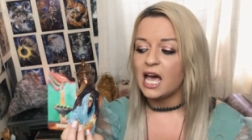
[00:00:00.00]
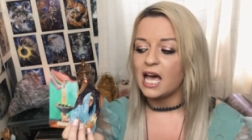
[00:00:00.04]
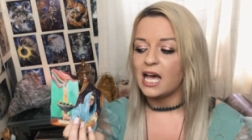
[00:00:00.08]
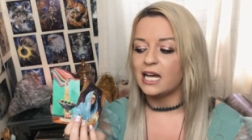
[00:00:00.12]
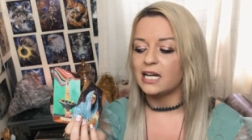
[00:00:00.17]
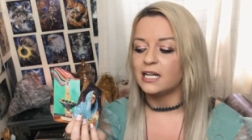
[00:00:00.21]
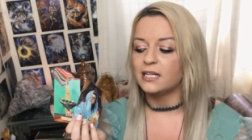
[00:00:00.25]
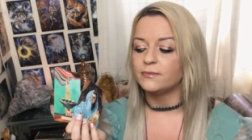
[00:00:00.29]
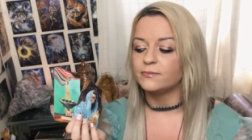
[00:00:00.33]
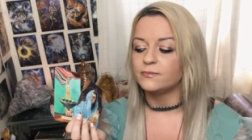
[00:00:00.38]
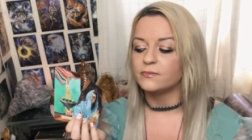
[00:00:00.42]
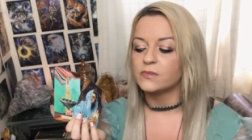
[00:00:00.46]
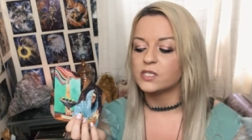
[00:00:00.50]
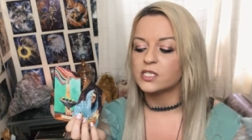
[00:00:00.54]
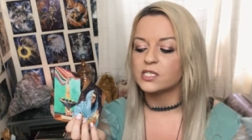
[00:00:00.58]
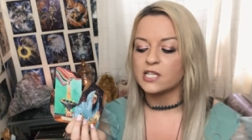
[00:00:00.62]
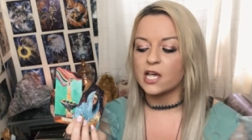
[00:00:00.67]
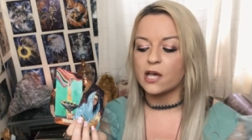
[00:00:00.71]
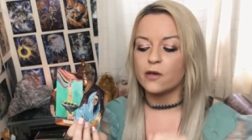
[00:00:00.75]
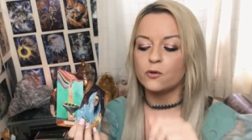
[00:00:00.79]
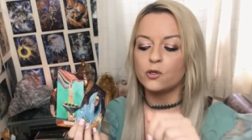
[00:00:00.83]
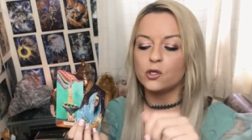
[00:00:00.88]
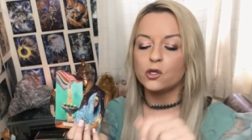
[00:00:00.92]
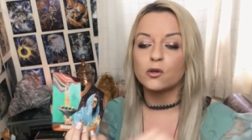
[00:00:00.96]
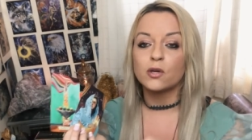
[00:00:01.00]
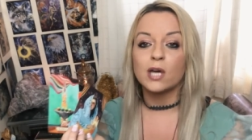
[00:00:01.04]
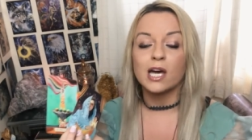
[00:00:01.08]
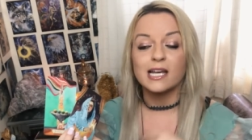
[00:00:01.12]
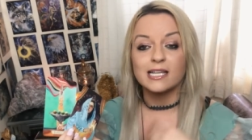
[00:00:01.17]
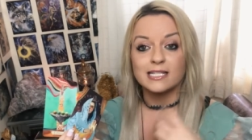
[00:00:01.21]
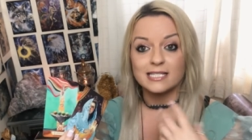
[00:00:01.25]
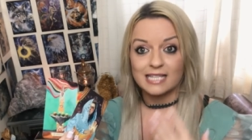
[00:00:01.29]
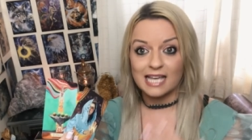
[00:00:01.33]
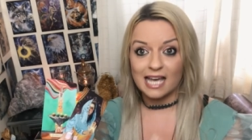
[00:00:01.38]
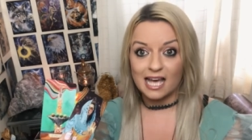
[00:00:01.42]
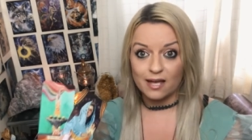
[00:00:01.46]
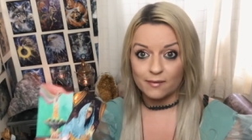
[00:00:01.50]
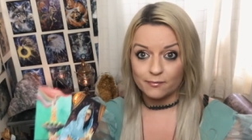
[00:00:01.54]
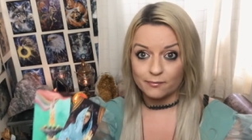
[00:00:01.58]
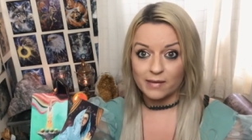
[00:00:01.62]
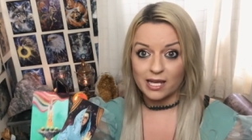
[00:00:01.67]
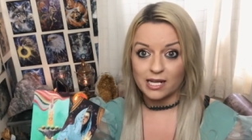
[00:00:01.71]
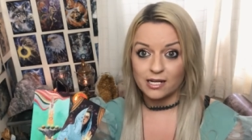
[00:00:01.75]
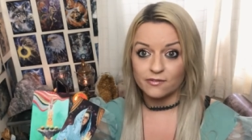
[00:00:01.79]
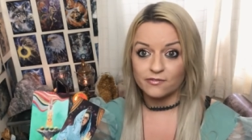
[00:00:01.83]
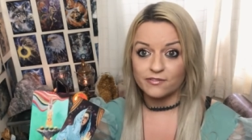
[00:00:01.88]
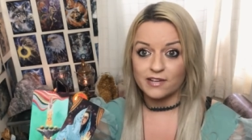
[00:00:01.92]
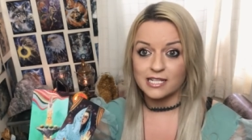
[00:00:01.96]
Um, so you guys can
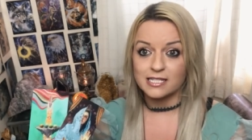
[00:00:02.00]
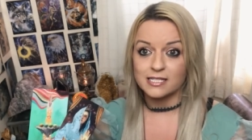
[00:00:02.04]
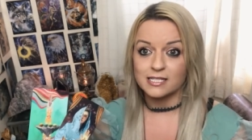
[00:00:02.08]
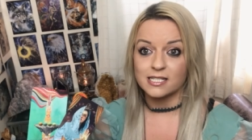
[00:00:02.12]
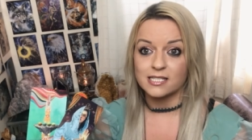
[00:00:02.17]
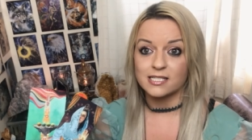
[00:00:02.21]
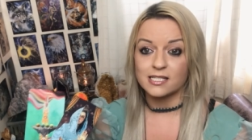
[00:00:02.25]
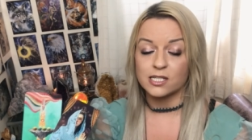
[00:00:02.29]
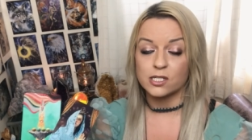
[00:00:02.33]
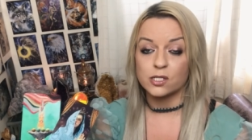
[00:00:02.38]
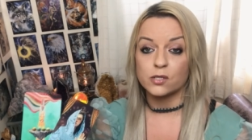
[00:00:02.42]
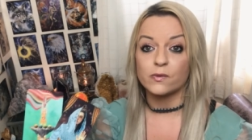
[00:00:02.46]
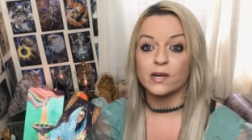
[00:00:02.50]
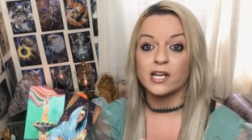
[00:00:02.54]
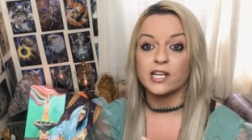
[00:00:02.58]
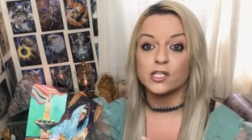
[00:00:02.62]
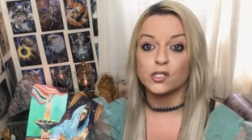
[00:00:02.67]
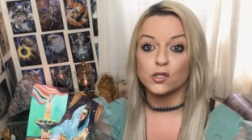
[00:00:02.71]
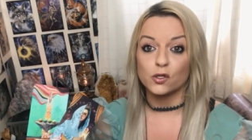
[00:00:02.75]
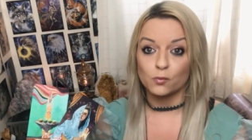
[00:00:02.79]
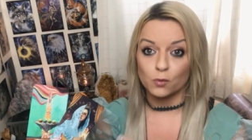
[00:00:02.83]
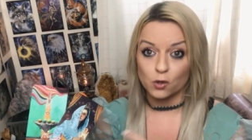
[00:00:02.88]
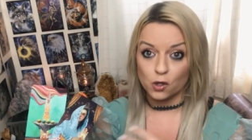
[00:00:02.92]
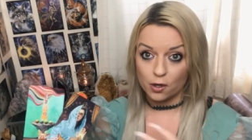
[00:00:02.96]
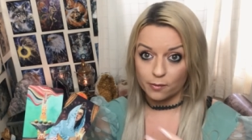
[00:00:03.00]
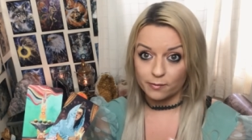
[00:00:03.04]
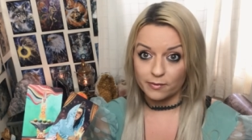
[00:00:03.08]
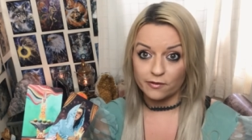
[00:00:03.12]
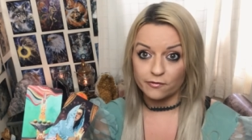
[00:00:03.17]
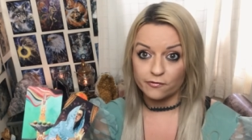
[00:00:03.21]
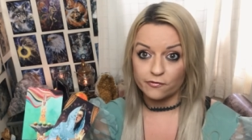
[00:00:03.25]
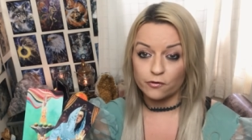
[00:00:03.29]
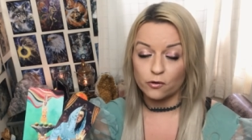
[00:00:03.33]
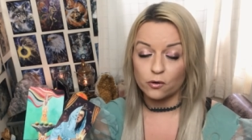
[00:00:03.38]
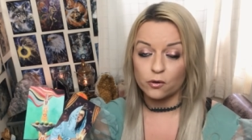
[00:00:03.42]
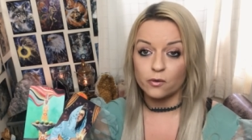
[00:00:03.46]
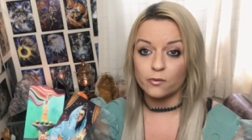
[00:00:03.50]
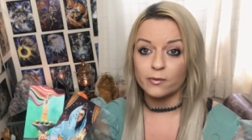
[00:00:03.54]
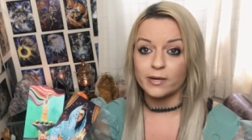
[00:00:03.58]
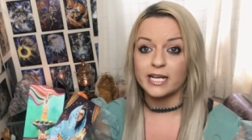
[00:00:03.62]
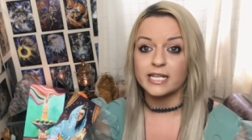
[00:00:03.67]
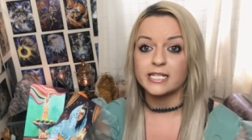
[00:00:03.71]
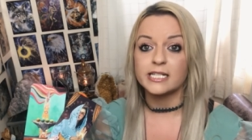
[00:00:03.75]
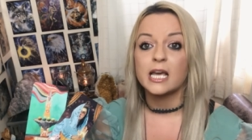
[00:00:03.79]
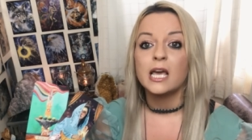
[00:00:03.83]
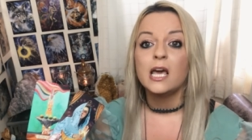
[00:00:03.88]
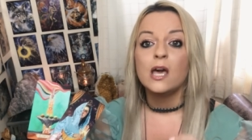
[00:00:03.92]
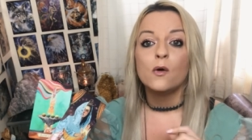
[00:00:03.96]
manifest the situation coming
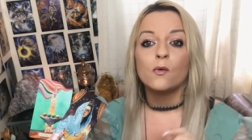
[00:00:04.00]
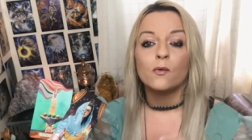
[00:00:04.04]
forward.